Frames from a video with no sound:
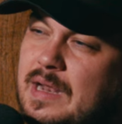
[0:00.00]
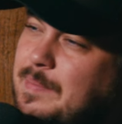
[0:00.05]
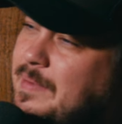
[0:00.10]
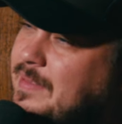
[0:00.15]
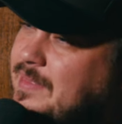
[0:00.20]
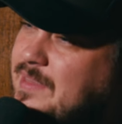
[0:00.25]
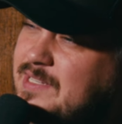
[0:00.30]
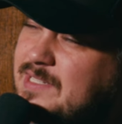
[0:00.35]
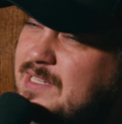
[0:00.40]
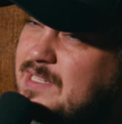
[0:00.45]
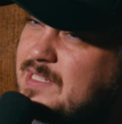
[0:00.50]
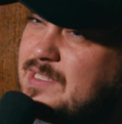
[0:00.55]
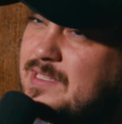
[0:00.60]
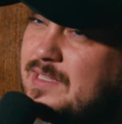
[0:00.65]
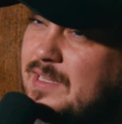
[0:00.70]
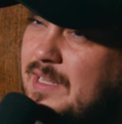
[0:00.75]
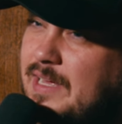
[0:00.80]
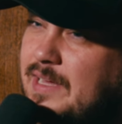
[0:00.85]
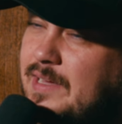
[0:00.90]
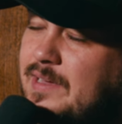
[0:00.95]
I'm like, this isn't
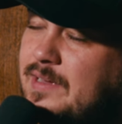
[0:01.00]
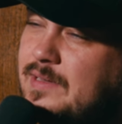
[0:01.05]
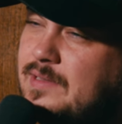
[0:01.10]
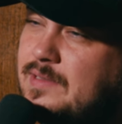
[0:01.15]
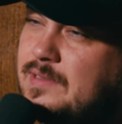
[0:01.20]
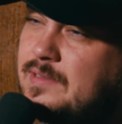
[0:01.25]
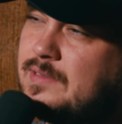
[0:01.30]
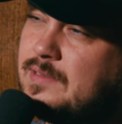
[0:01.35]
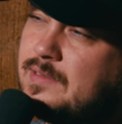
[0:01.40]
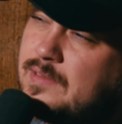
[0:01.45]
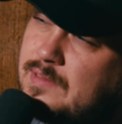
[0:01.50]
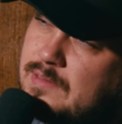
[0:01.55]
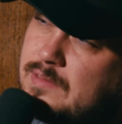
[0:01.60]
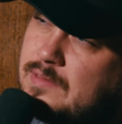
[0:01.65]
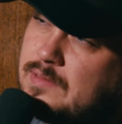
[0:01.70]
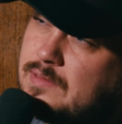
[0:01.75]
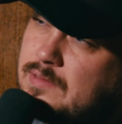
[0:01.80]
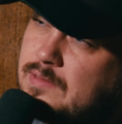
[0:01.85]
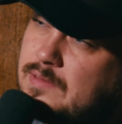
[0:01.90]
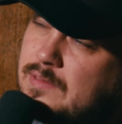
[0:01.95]
like
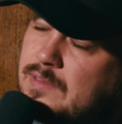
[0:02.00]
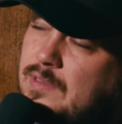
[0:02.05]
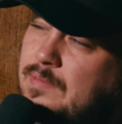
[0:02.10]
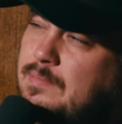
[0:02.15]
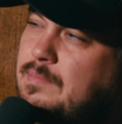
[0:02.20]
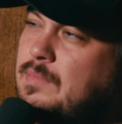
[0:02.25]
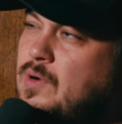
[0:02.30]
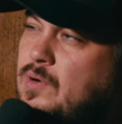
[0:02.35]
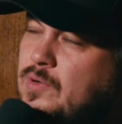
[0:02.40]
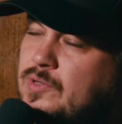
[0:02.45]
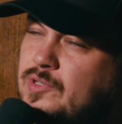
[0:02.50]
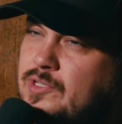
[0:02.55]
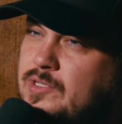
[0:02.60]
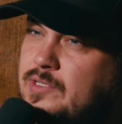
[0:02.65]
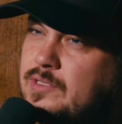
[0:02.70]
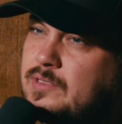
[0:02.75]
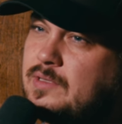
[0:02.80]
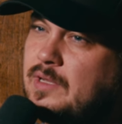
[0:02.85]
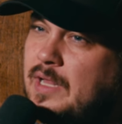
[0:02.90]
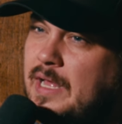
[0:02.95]
the
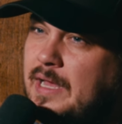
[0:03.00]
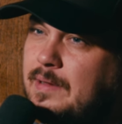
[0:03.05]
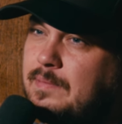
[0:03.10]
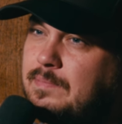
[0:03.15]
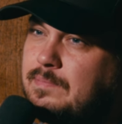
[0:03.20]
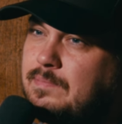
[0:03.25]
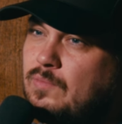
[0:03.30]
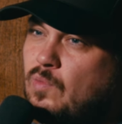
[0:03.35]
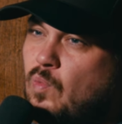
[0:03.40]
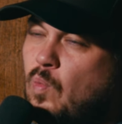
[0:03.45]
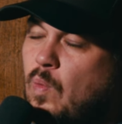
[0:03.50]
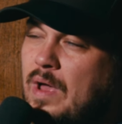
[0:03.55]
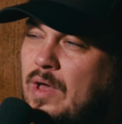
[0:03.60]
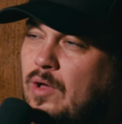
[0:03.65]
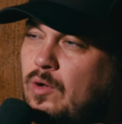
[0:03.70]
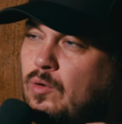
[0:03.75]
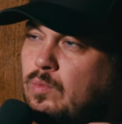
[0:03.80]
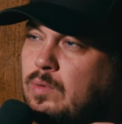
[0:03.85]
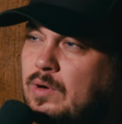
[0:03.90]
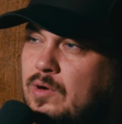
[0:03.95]
most like
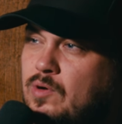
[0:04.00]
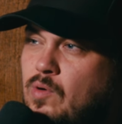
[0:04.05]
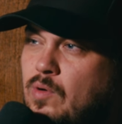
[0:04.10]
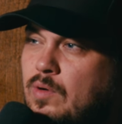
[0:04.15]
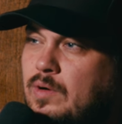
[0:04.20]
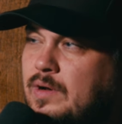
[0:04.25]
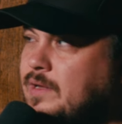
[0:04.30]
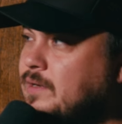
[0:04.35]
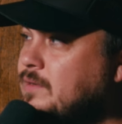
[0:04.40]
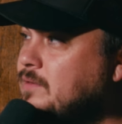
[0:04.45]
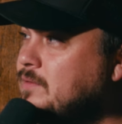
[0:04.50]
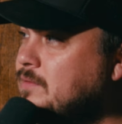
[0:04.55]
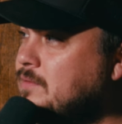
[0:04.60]
well recorded